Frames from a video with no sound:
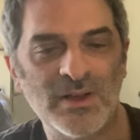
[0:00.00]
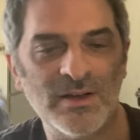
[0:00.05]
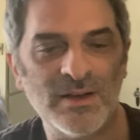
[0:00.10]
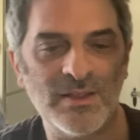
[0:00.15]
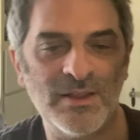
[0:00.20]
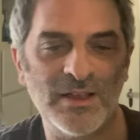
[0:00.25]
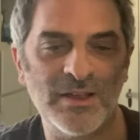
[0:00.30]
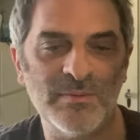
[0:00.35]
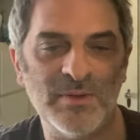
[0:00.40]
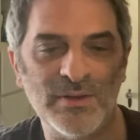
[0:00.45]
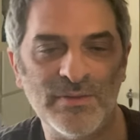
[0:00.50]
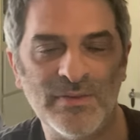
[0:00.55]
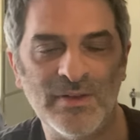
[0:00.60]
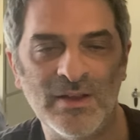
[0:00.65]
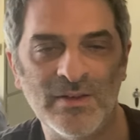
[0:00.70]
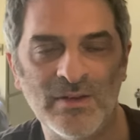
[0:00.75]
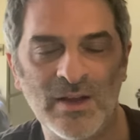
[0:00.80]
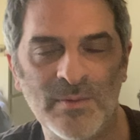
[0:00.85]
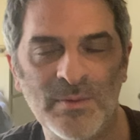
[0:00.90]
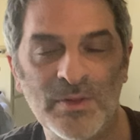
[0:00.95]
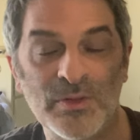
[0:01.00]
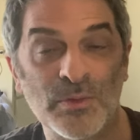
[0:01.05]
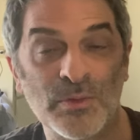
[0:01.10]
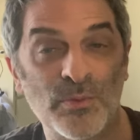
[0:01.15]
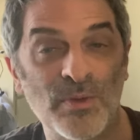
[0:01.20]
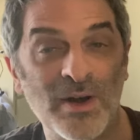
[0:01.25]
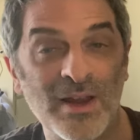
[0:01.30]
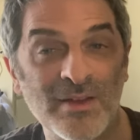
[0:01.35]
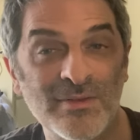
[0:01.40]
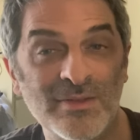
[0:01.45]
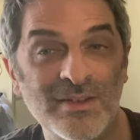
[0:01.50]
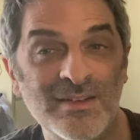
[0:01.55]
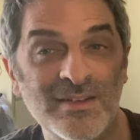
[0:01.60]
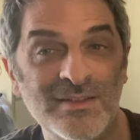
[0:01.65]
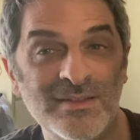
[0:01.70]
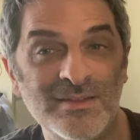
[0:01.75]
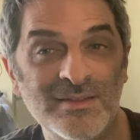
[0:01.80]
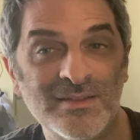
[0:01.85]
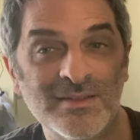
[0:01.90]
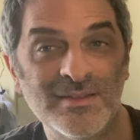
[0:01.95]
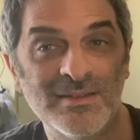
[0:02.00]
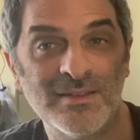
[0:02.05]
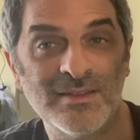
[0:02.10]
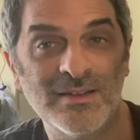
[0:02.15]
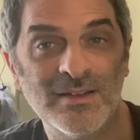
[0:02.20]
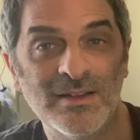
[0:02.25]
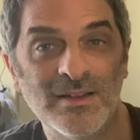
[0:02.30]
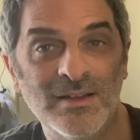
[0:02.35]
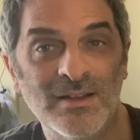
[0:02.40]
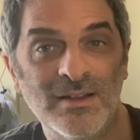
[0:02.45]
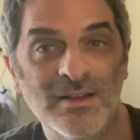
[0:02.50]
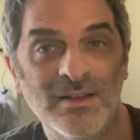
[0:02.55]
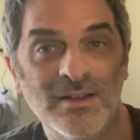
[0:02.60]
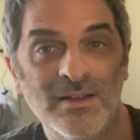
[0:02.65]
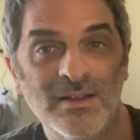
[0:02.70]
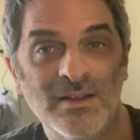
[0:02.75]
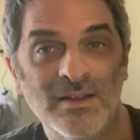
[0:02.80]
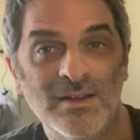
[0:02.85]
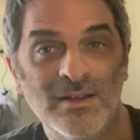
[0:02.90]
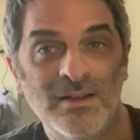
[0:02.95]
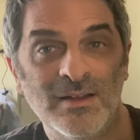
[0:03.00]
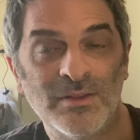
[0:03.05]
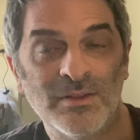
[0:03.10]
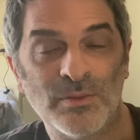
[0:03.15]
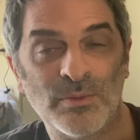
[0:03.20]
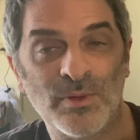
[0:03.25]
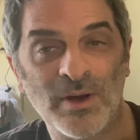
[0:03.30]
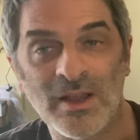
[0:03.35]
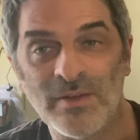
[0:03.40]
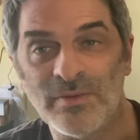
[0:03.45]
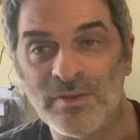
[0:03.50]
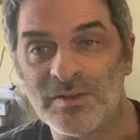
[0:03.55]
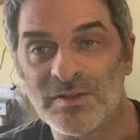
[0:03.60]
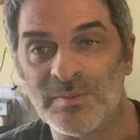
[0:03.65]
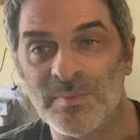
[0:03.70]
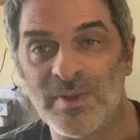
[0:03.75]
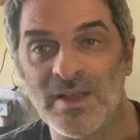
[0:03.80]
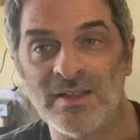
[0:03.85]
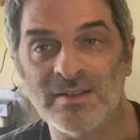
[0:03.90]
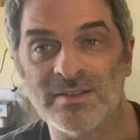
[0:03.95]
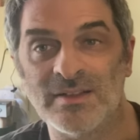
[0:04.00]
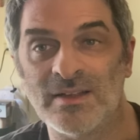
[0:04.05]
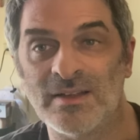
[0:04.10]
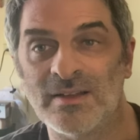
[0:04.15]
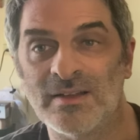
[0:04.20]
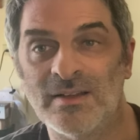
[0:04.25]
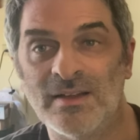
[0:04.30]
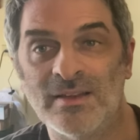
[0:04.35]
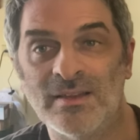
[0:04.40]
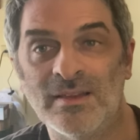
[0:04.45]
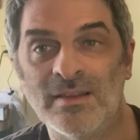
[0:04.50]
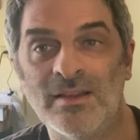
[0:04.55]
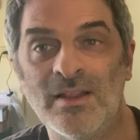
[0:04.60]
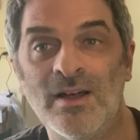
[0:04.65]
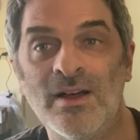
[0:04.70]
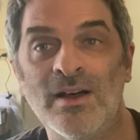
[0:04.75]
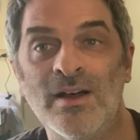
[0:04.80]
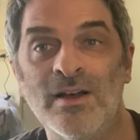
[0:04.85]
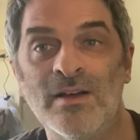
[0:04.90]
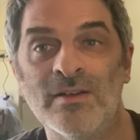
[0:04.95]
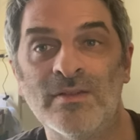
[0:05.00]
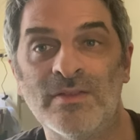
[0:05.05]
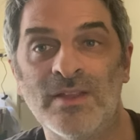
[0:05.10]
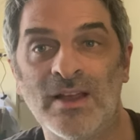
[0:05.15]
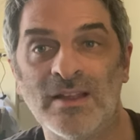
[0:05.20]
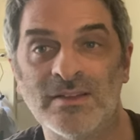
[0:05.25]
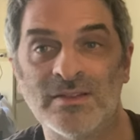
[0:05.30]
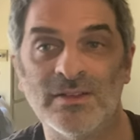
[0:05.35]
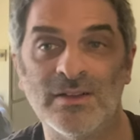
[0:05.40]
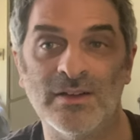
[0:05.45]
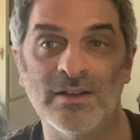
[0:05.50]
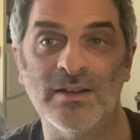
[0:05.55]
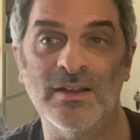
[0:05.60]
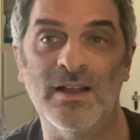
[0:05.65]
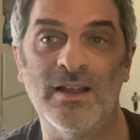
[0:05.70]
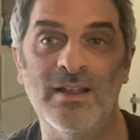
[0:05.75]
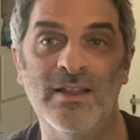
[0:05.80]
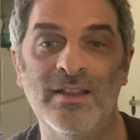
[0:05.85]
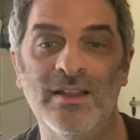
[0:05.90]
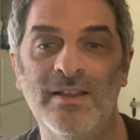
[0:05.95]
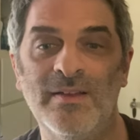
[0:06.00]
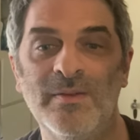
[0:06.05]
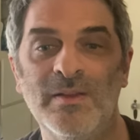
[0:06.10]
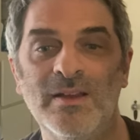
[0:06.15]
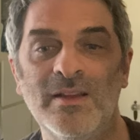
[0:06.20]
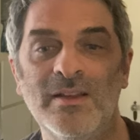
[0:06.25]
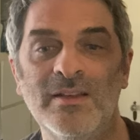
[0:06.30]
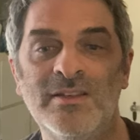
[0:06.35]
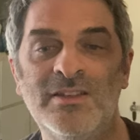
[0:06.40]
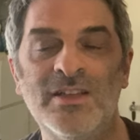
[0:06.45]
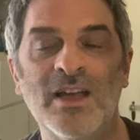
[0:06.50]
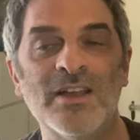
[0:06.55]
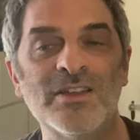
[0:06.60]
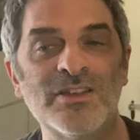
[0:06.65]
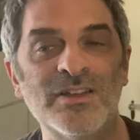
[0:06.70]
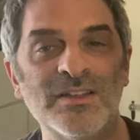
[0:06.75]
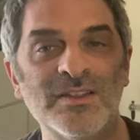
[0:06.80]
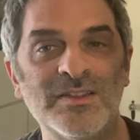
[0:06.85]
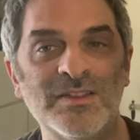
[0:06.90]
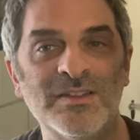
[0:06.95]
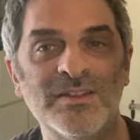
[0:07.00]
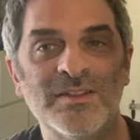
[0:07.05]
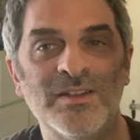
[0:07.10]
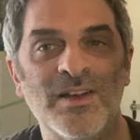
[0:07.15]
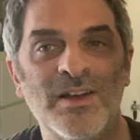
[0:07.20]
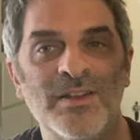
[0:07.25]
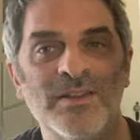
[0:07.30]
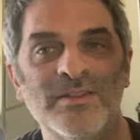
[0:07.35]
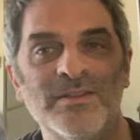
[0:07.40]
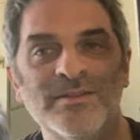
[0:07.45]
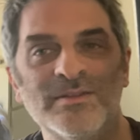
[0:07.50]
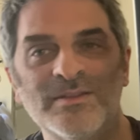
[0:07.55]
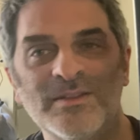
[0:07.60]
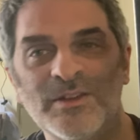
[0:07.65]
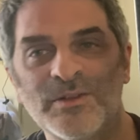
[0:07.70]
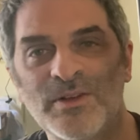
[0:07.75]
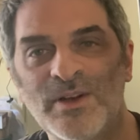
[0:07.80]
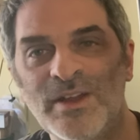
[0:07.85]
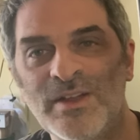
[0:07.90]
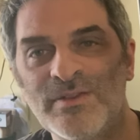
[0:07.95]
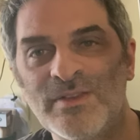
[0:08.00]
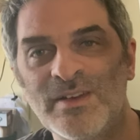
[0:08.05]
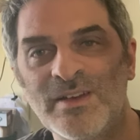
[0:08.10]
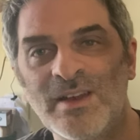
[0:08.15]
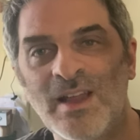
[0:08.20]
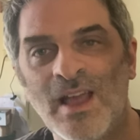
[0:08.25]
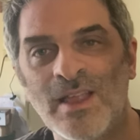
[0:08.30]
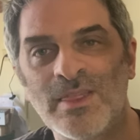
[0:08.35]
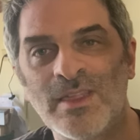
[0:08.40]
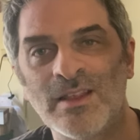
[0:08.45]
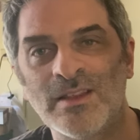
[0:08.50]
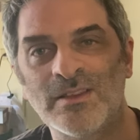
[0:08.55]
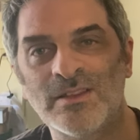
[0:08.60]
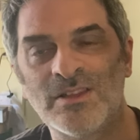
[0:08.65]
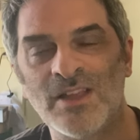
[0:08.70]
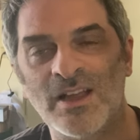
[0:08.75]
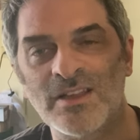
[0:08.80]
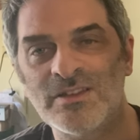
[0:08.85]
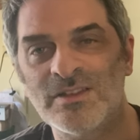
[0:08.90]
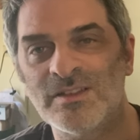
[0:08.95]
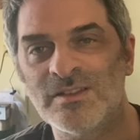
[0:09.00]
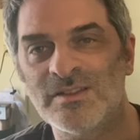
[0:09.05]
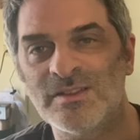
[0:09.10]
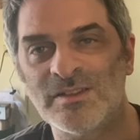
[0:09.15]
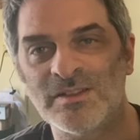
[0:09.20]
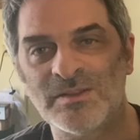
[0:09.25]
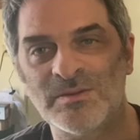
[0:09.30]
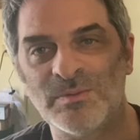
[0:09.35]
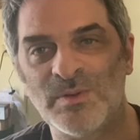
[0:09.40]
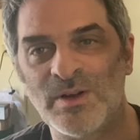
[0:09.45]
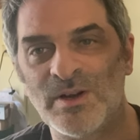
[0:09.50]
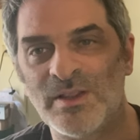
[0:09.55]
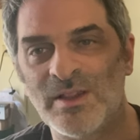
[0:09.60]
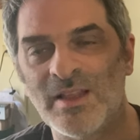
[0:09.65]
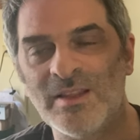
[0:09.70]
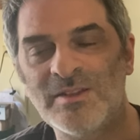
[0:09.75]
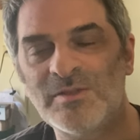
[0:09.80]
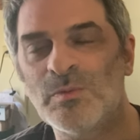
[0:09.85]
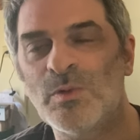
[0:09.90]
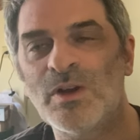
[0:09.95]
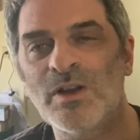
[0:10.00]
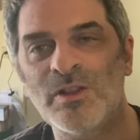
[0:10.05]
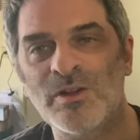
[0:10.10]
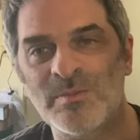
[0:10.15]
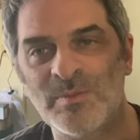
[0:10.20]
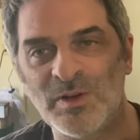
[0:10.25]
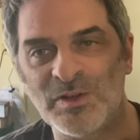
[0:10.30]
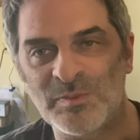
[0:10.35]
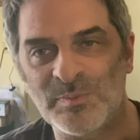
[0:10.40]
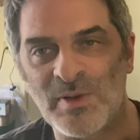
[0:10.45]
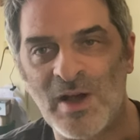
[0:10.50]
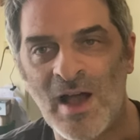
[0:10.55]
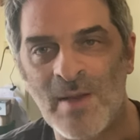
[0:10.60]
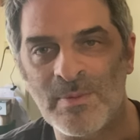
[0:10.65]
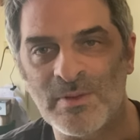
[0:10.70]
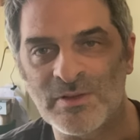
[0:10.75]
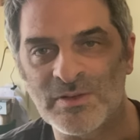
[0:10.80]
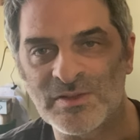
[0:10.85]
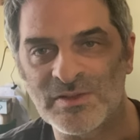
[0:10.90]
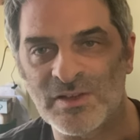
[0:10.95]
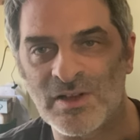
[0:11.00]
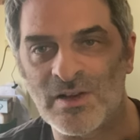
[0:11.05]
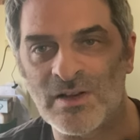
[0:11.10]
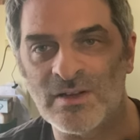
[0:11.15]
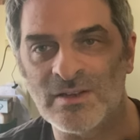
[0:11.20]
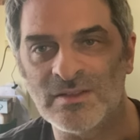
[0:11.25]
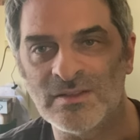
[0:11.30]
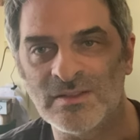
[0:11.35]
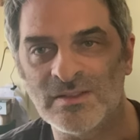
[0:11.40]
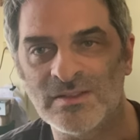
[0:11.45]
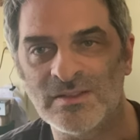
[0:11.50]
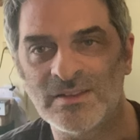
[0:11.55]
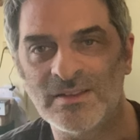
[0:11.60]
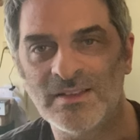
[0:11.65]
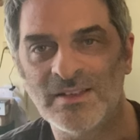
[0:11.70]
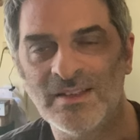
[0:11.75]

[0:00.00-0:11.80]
to think of my favorite. I mean, The Raven. The Raven's amazing. Love that song. Duchess is on The Raven. I think Duchess is one of their most popular songs.